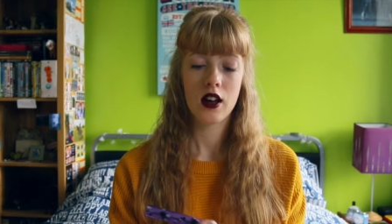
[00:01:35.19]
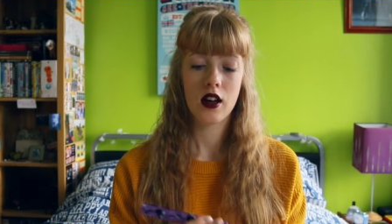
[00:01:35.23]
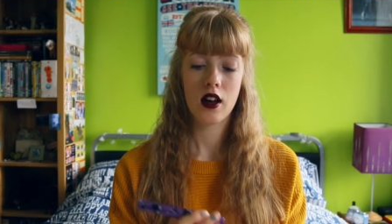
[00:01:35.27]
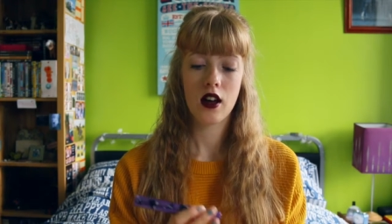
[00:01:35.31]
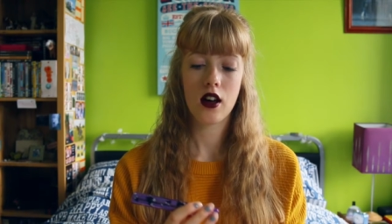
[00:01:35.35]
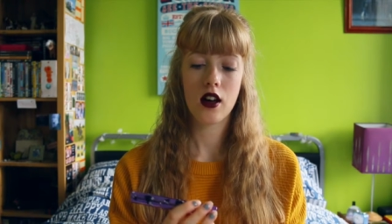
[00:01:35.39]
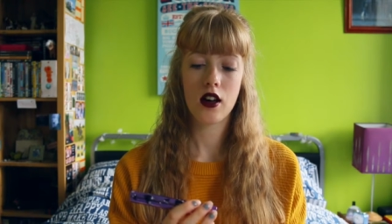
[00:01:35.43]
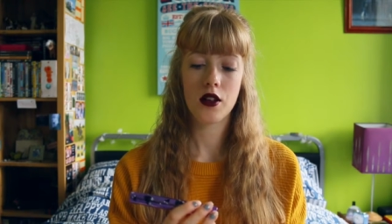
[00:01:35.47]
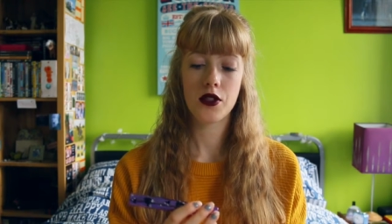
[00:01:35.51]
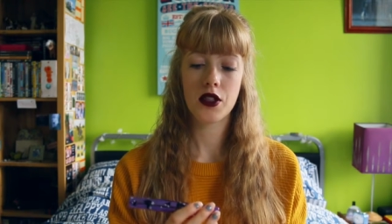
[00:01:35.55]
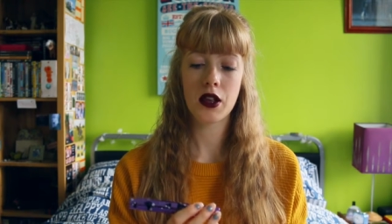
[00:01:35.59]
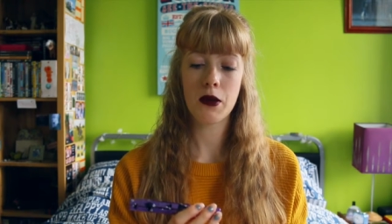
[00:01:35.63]

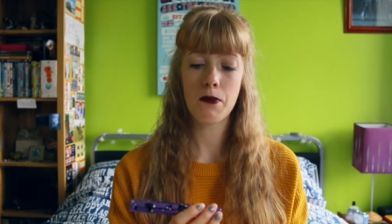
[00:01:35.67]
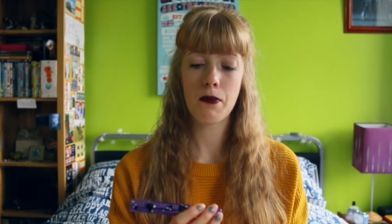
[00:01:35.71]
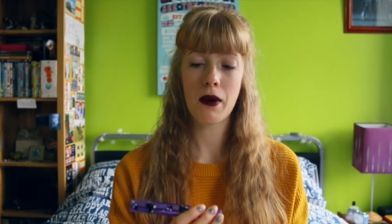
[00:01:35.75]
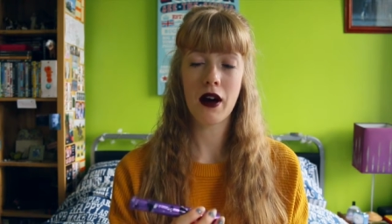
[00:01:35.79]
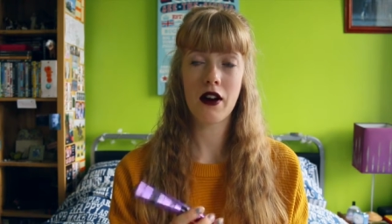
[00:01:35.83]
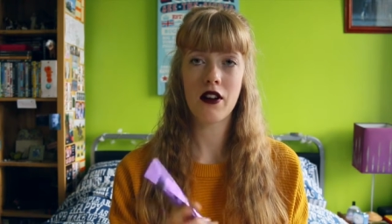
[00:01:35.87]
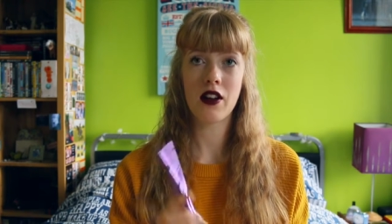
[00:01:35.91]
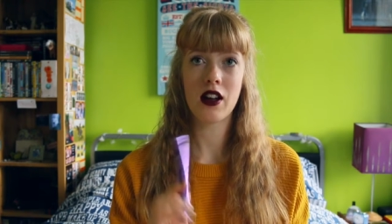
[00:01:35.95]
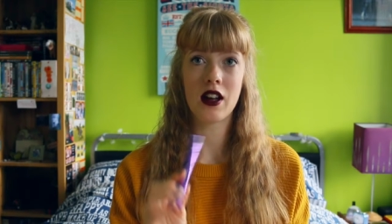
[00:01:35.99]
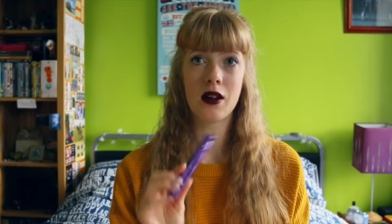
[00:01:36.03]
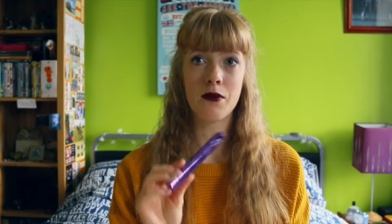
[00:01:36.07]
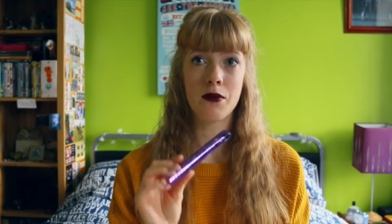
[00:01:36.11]
the
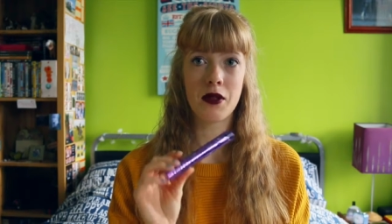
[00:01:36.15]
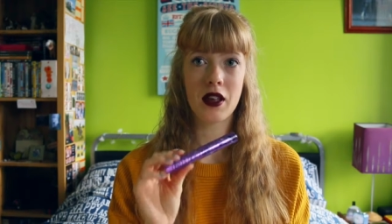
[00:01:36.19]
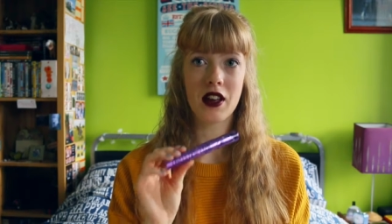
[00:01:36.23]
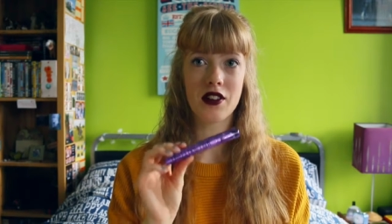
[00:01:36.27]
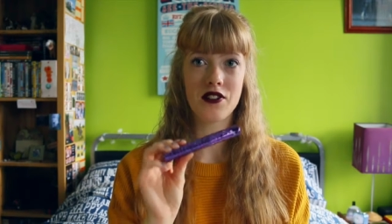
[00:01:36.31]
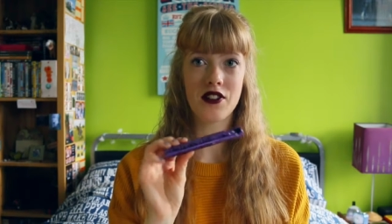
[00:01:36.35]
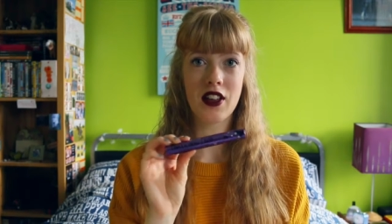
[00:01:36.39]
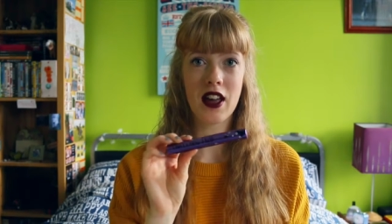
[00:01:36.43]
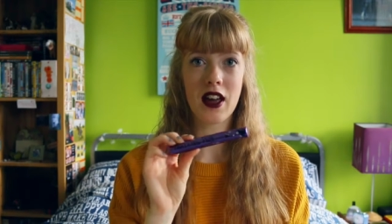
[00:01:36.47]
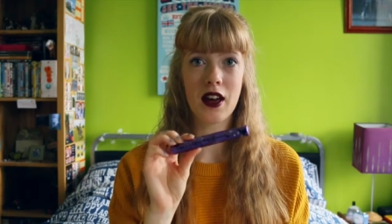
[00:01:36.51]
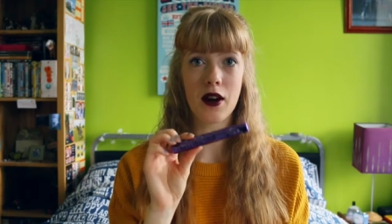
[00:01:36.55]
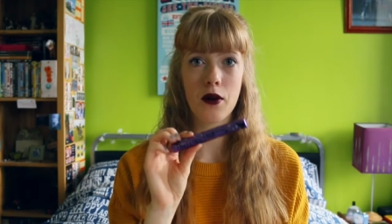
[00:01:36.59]
Barry M
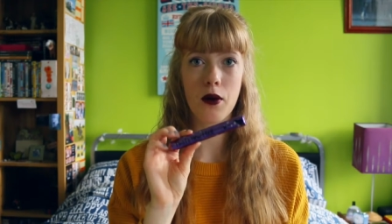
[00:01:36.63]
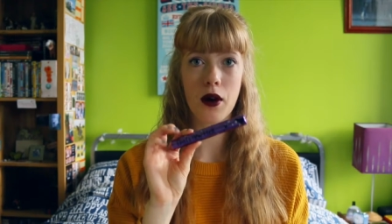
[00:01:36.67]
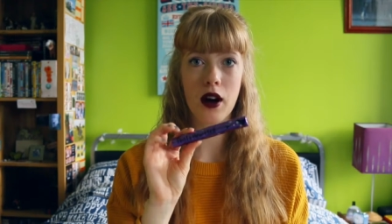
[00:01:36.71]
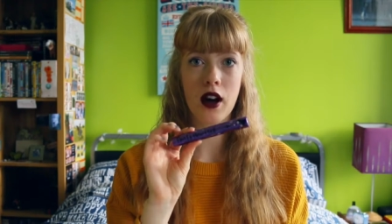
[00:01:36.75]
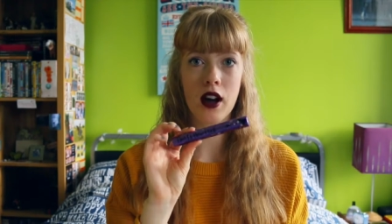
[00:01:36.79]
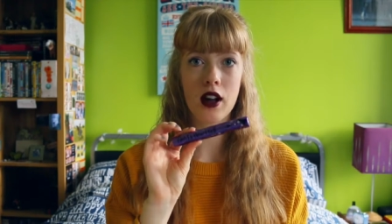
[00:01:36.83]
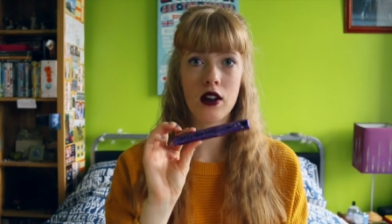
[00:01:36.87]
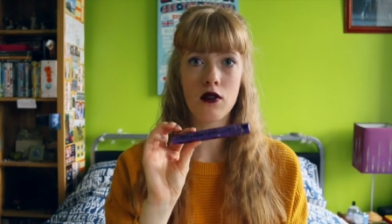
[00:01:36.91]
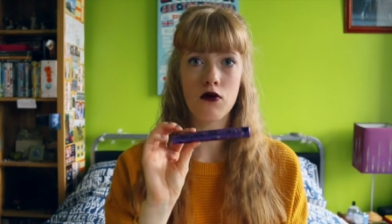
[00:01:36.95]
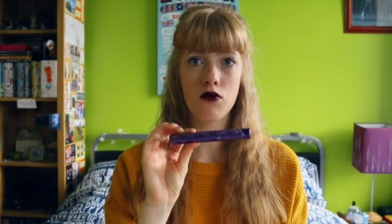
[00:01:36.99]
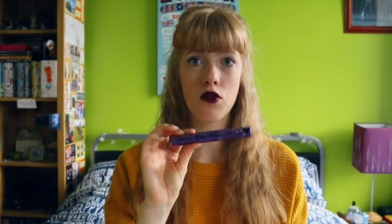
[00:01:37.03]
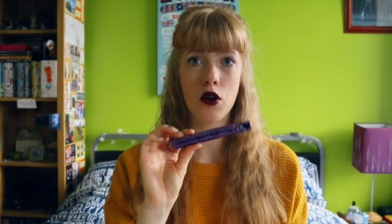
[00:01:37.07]
That's How
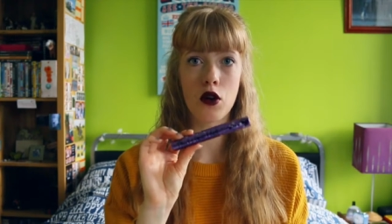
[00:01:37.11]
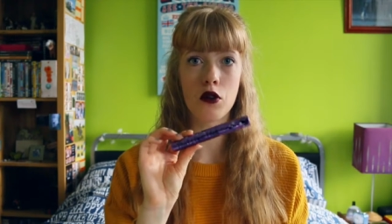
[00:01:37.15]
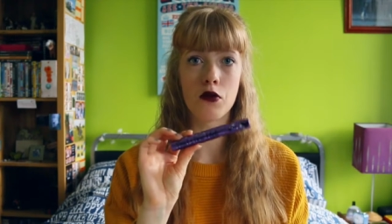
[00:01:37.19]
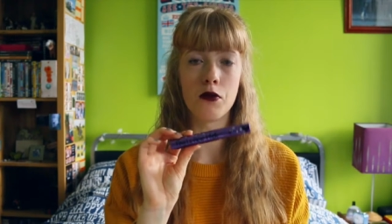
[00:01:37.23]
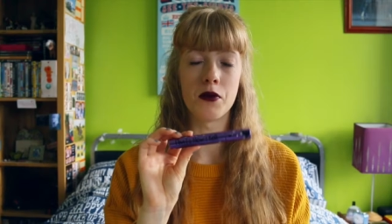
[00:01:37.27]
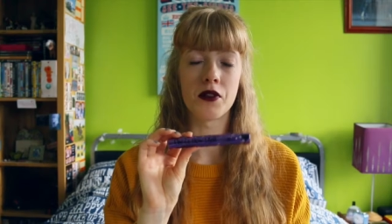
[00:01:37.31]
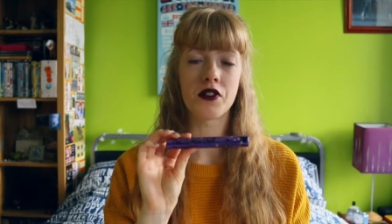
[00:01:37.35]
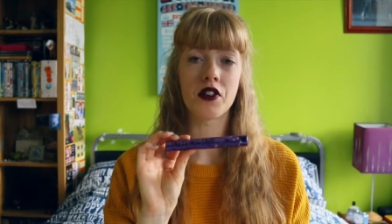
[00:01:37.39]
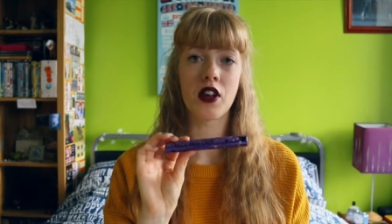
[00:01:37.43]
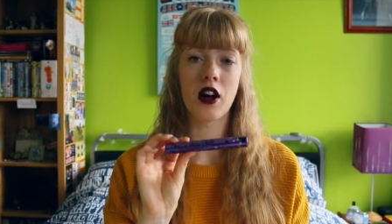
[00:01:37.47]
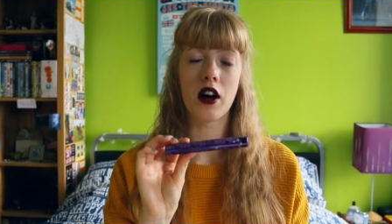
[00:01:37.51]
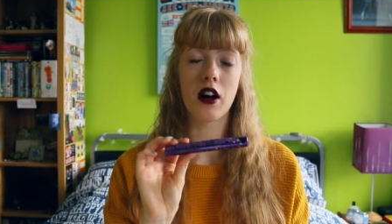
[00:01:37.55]
I Roll
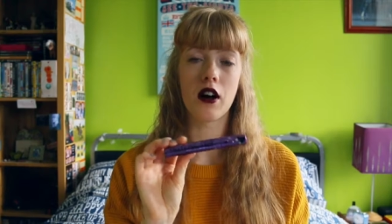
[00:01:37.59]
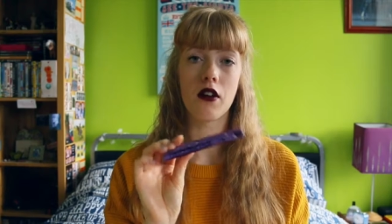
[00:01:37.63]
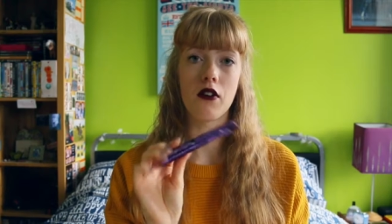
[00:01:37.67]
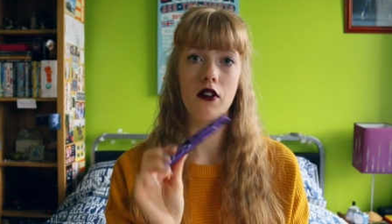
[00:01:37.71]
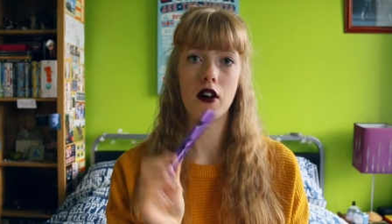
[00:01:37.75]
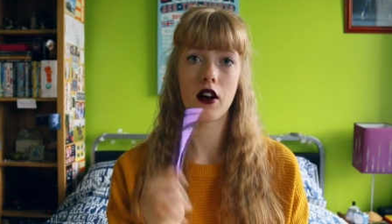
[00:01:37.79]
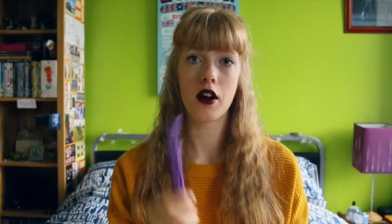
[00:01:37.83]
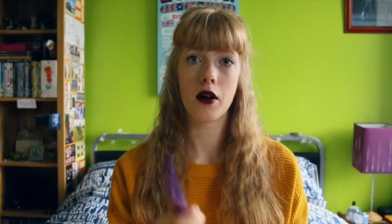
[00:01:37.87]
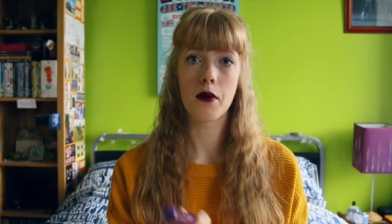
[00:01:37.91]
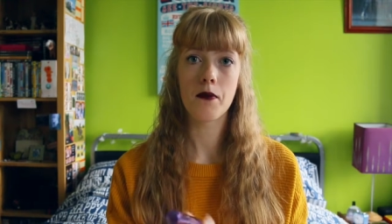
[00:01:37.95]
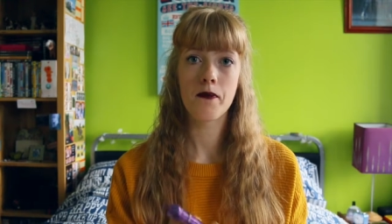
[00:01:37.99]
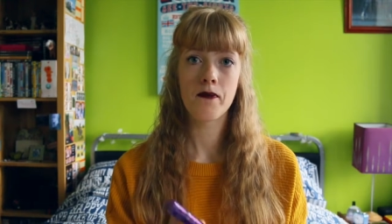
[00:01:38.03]

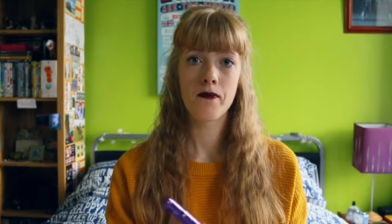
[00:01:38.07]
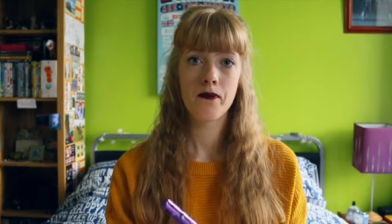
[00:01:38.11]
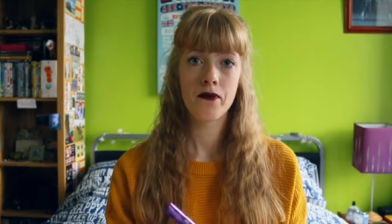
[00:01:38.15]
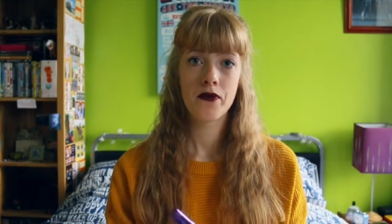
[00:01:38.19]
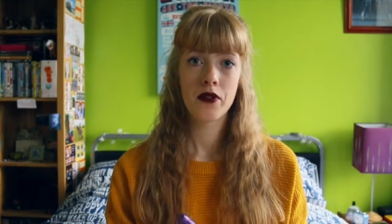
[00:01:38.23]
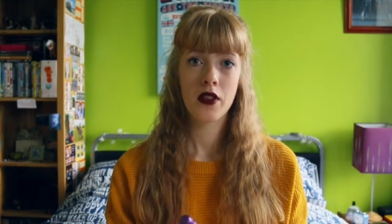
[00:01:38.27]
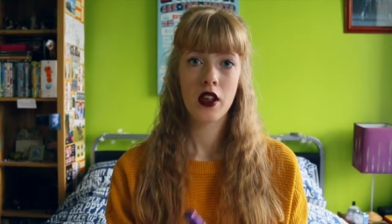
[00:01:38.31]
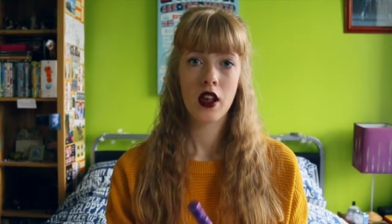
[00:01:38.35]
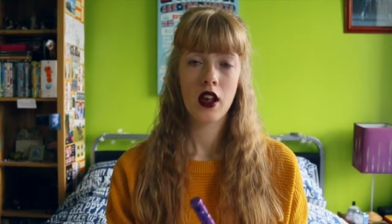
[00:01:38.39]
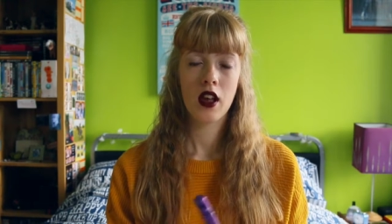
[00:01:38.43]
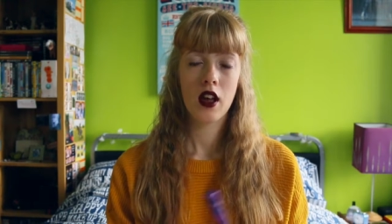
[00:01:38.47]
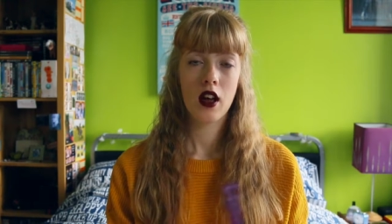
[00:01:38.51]
mascara.
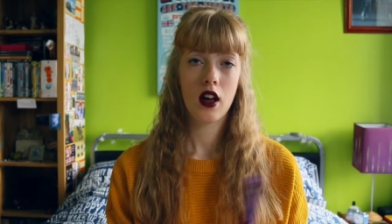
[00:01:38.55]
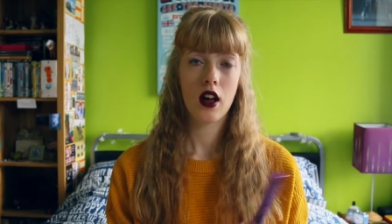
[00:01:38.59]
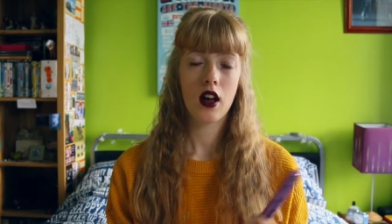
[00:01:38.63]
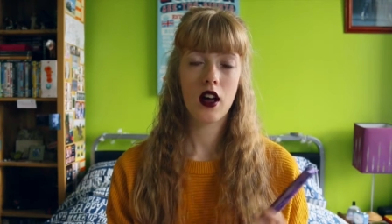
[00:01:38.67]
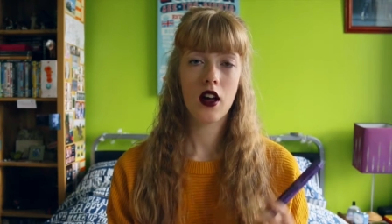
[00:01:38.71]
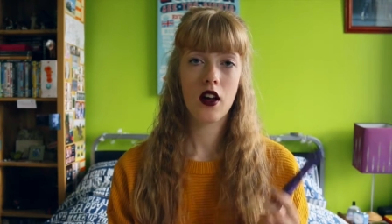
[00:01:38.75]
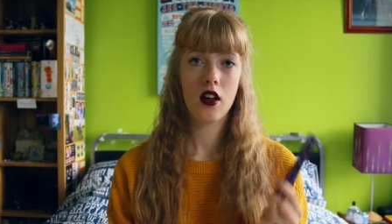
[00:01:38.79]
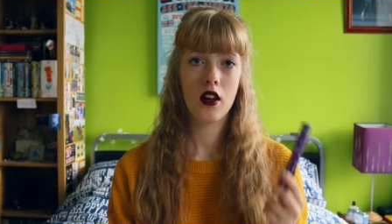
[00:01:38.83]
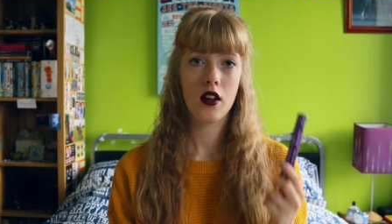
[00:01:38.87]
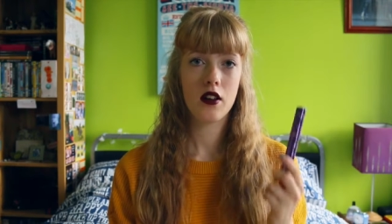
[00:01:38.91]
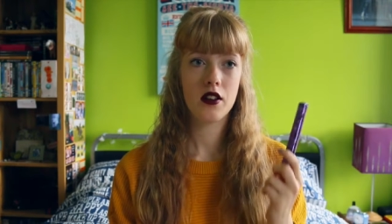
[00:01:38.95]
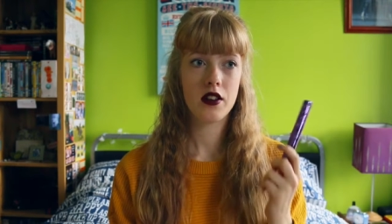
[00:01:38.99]

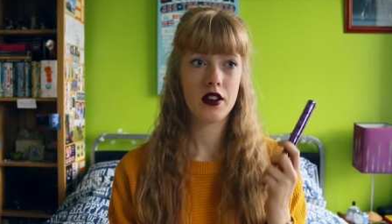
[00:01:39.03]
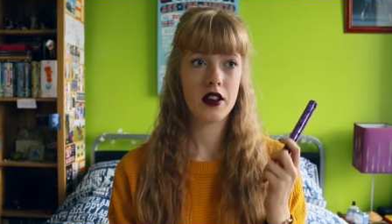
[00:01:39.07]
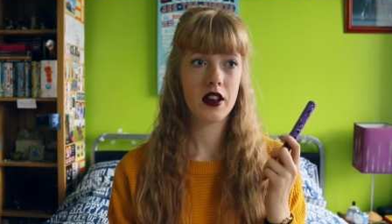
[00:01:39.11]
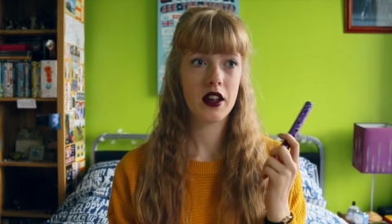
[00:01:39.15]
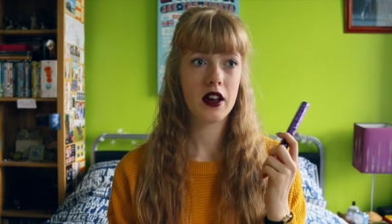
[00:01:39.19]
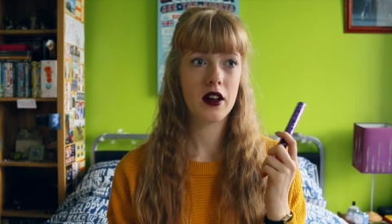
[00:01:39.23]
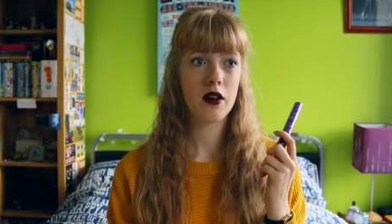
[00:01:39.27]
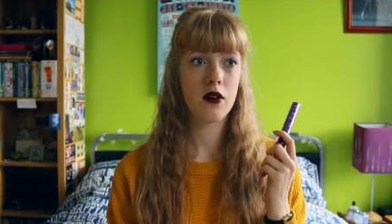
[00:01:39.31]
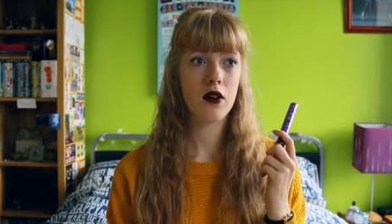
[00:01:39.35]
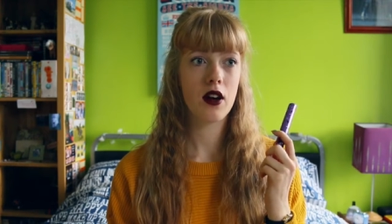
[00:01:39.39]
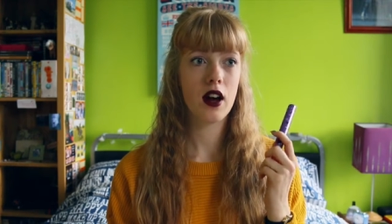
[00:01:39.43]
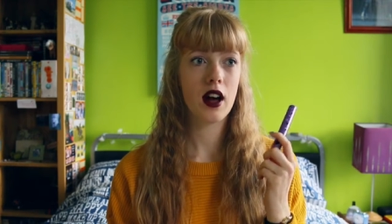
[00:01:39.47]

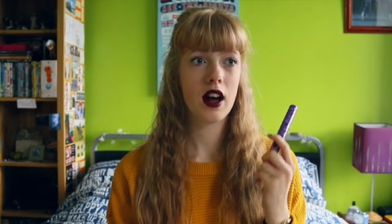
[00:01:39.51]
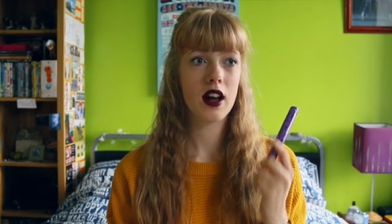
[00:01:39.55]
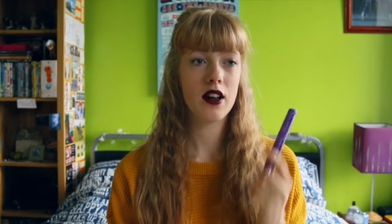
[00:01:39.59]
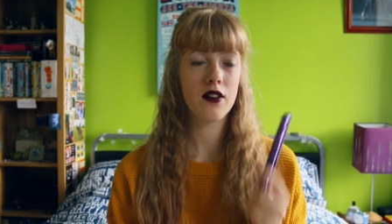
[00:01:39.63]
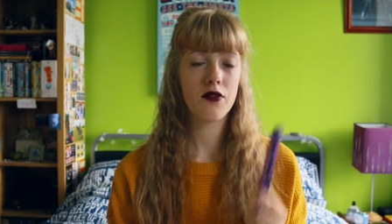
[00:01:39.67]
Now